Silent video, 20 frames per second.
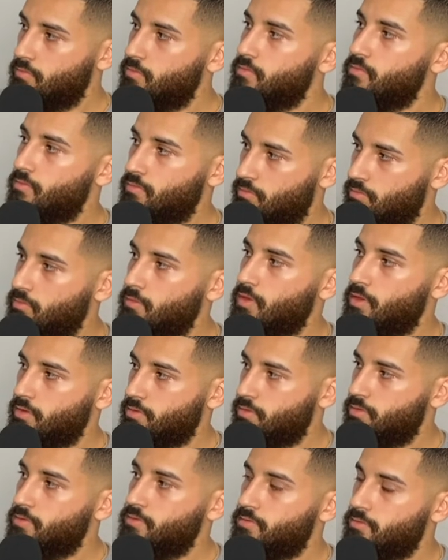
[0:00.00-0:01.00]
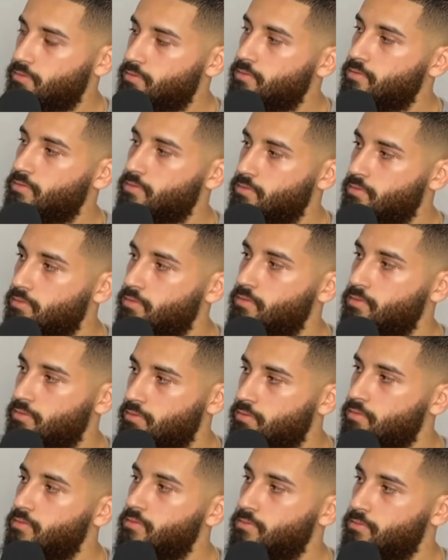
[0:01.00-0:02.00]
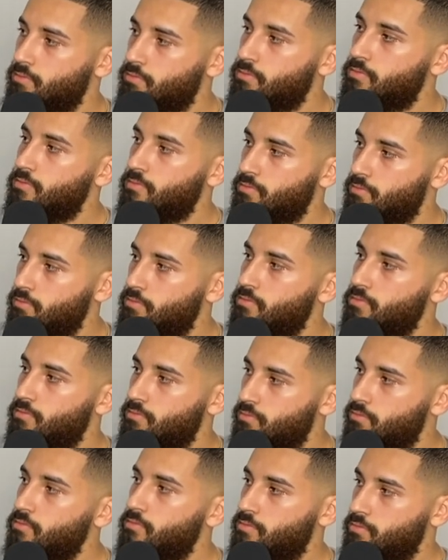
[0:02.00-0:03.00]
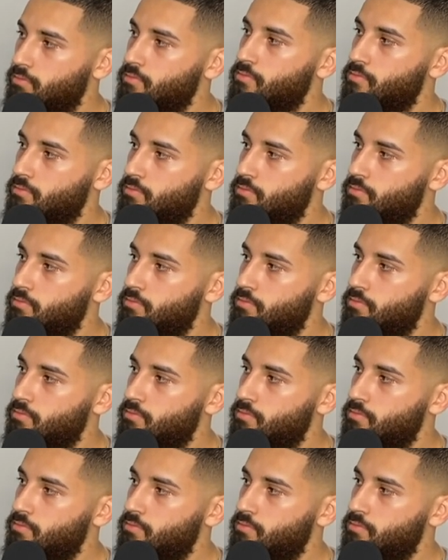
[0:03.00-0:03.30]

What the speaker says: No words are spoken by the person on screen.